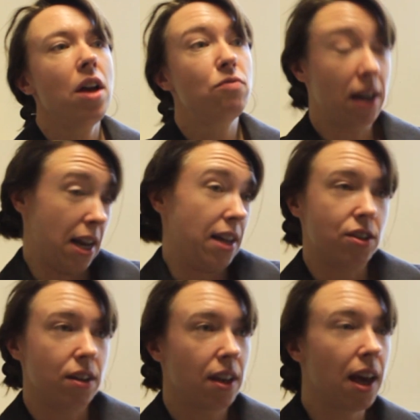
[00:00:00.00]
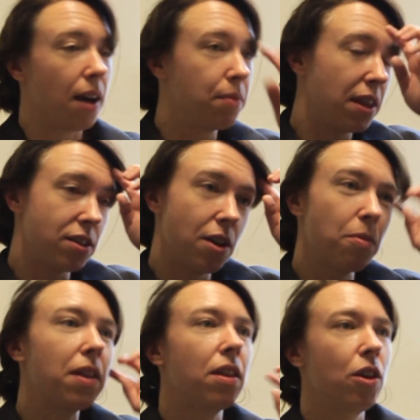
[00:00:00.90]
Regulation, yeah. I mean, there's no
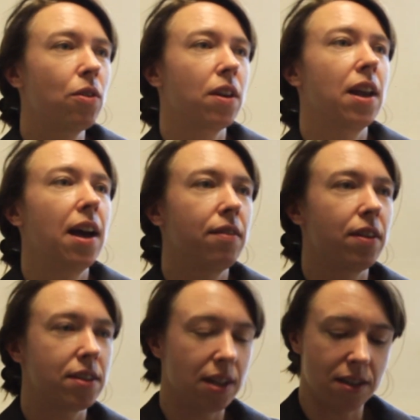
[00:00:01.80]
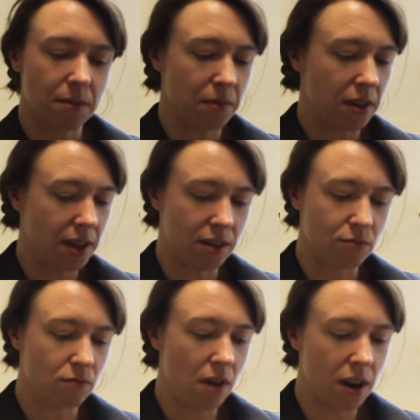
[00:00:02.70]
way that you can have a system that is
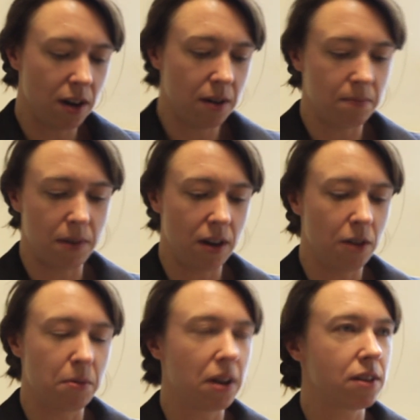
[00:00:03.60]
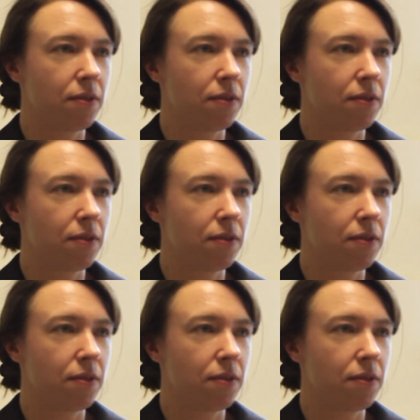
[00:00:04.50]
run by lobbyists,